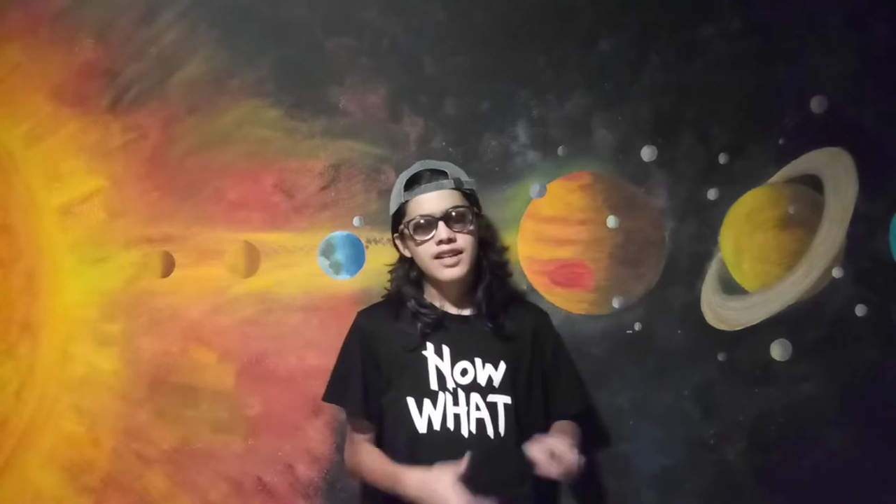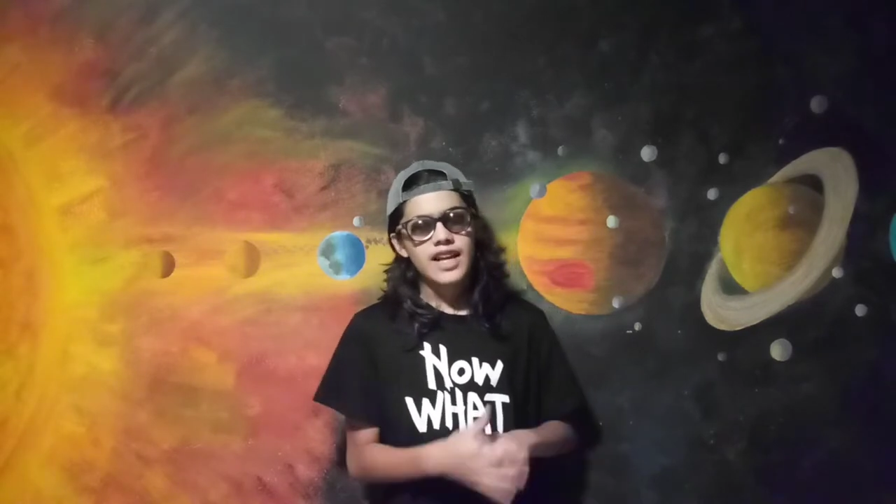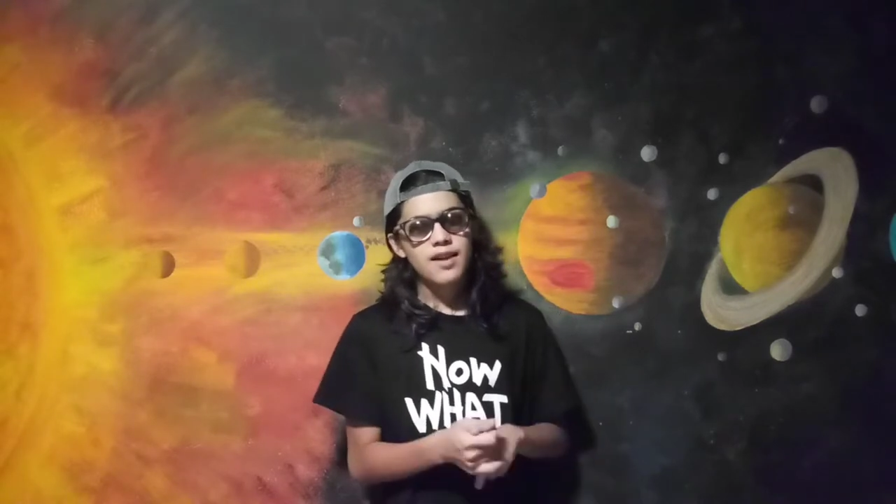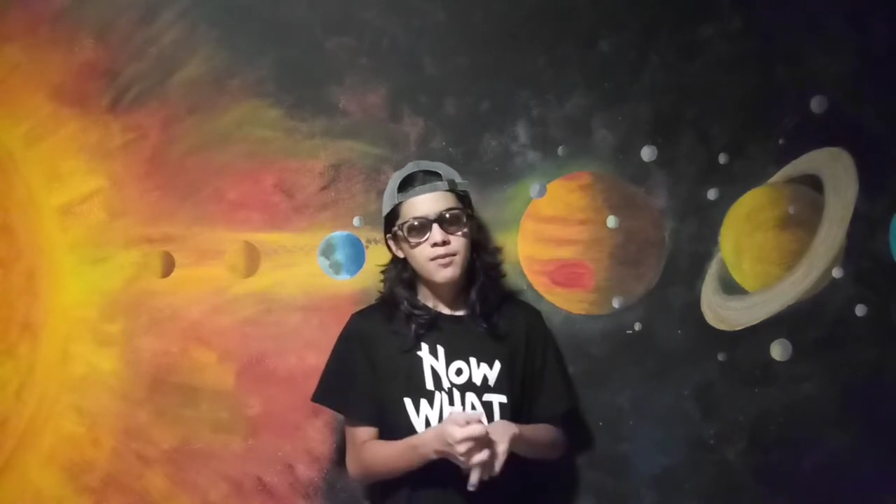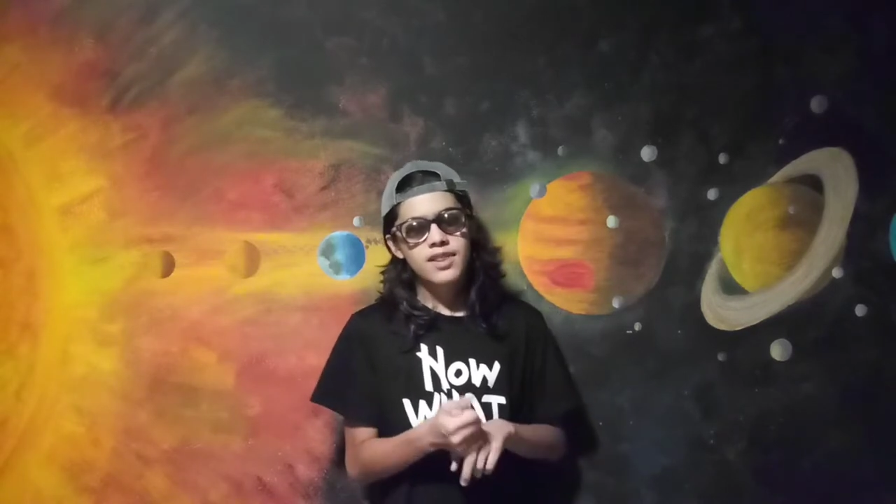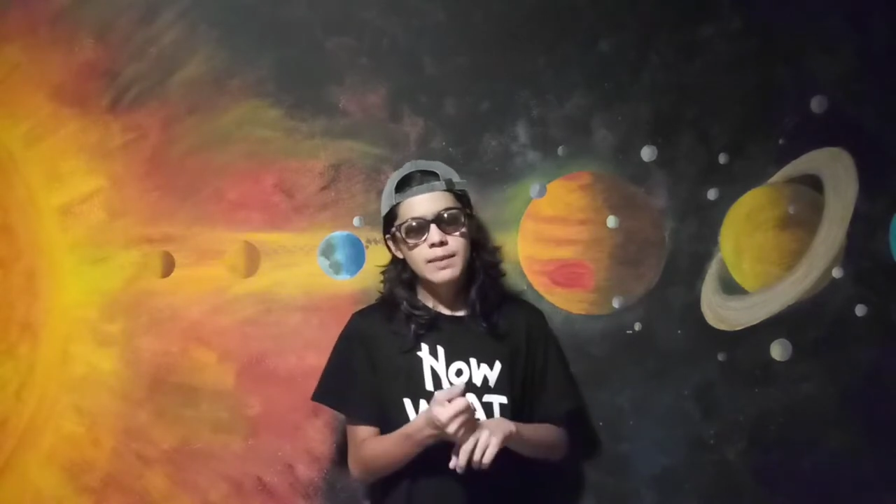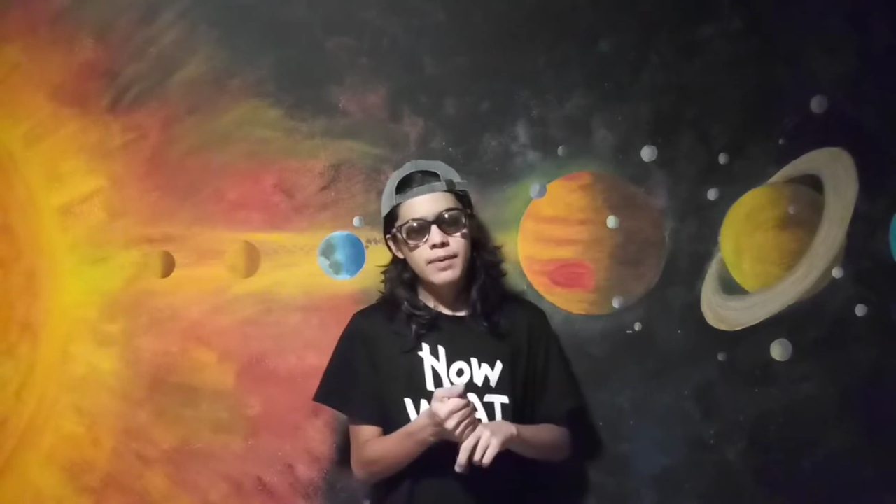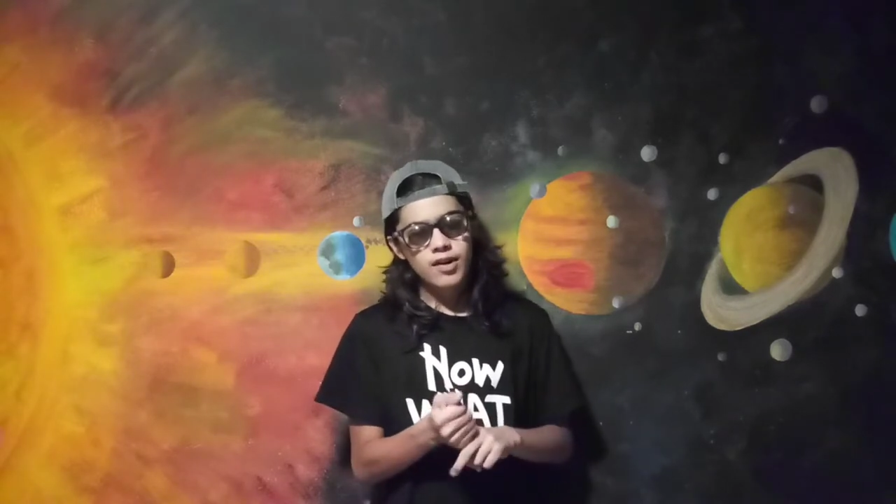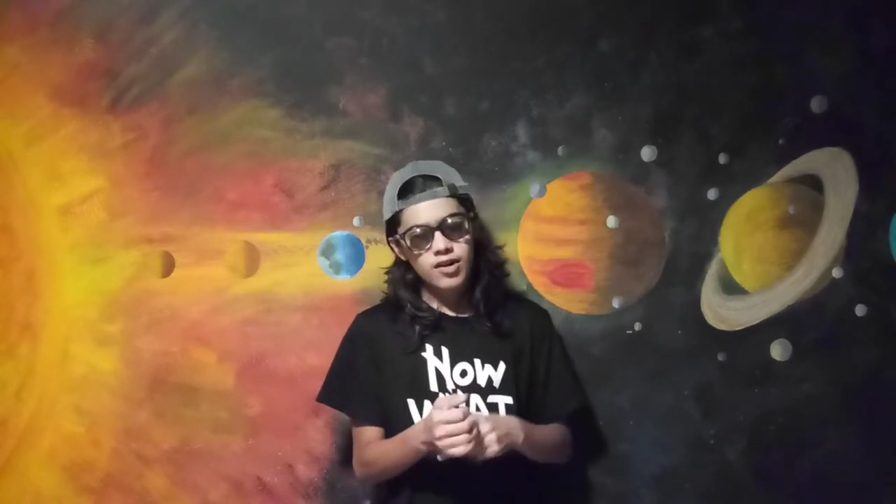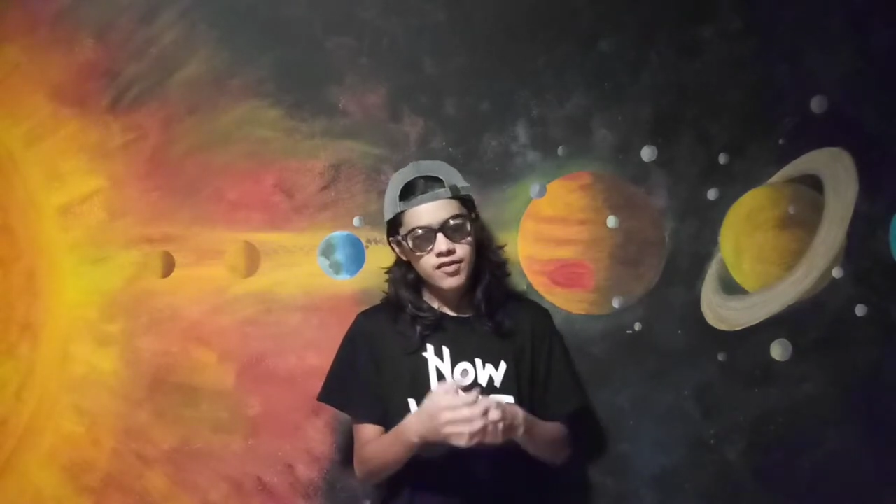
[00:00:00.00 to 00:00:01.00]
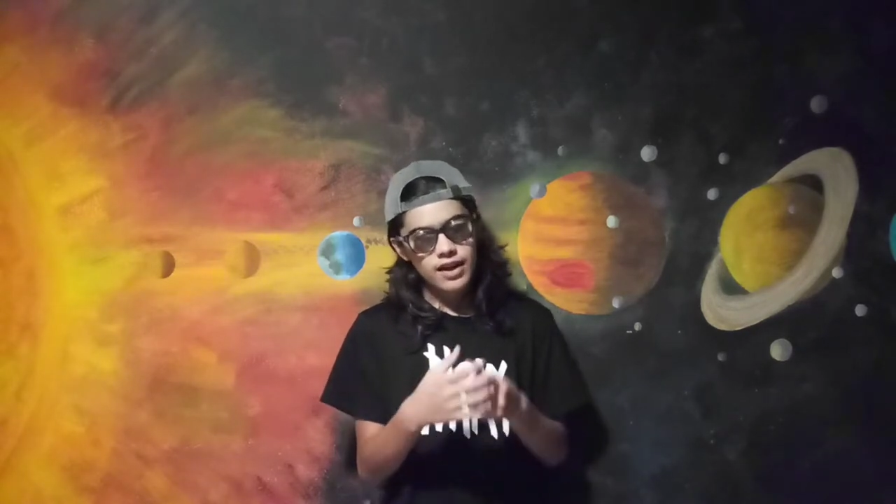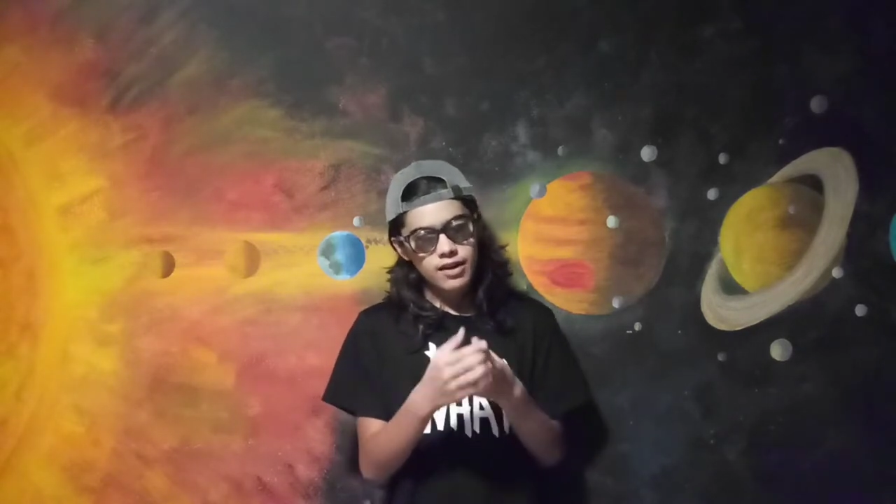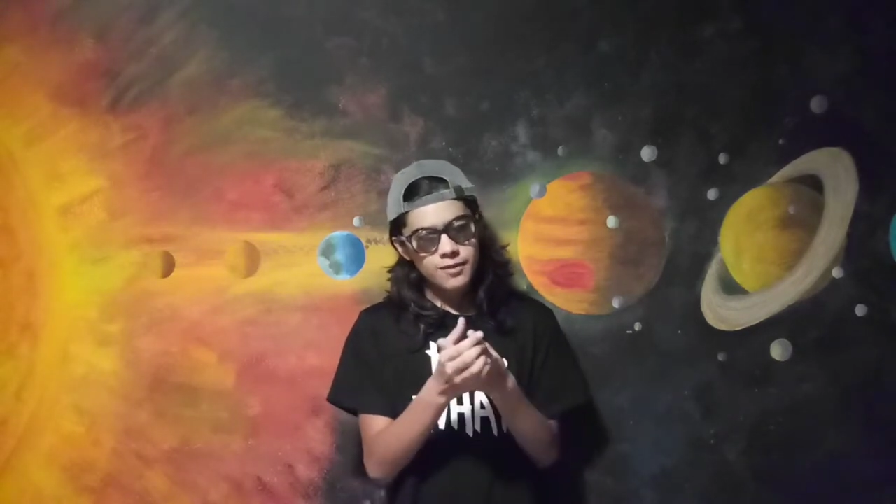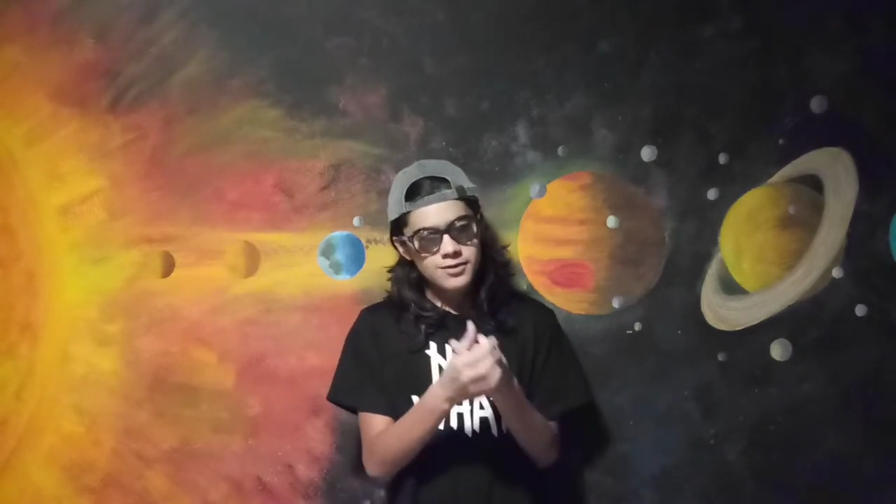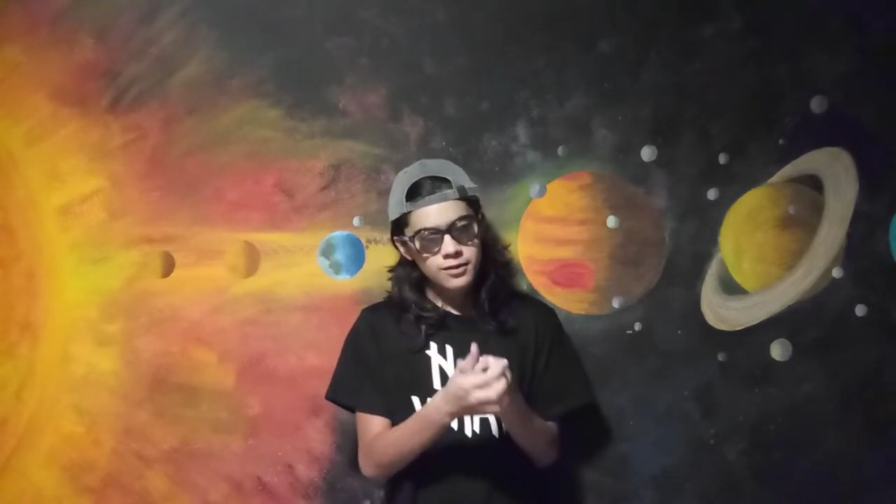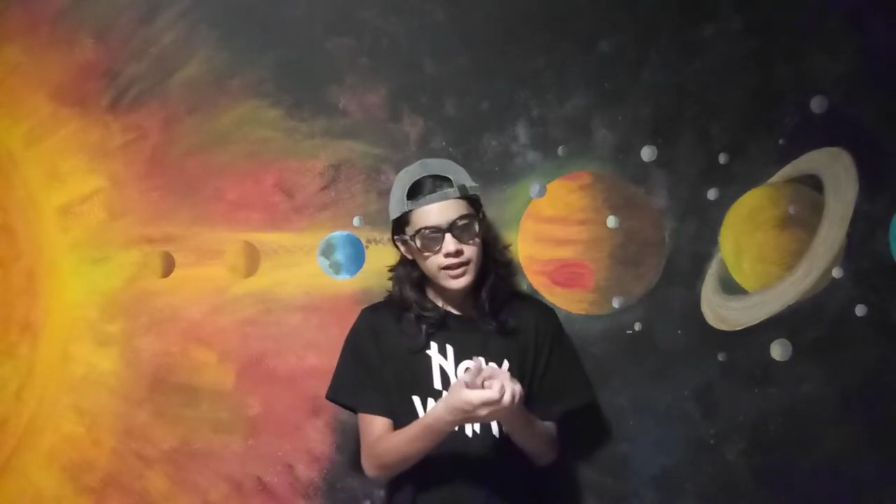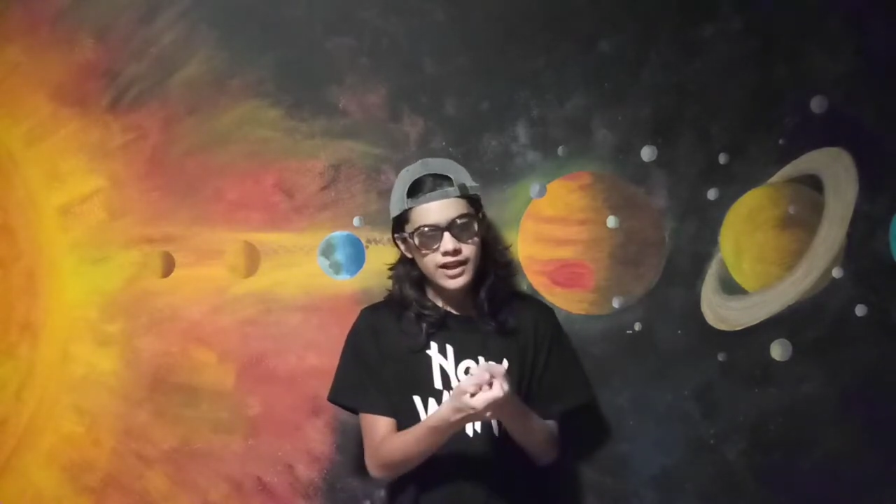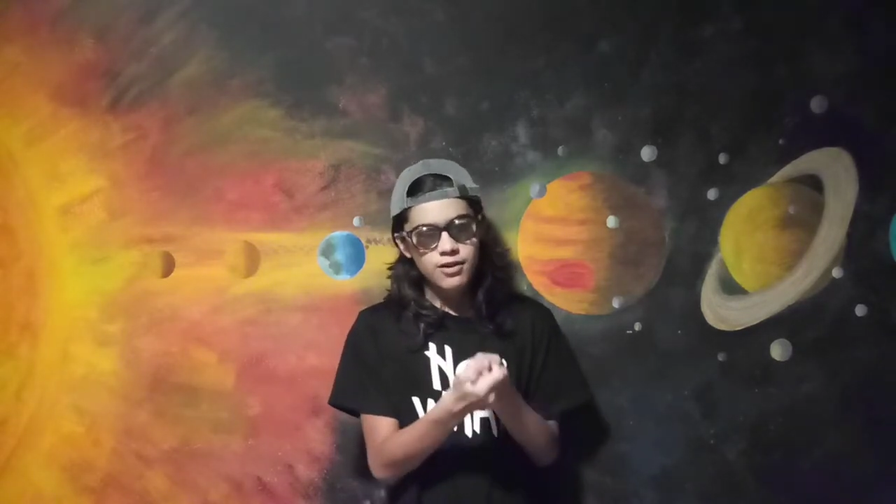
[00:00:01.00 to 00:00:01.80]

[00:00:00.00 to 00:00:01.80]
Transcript: and with the power of absolutely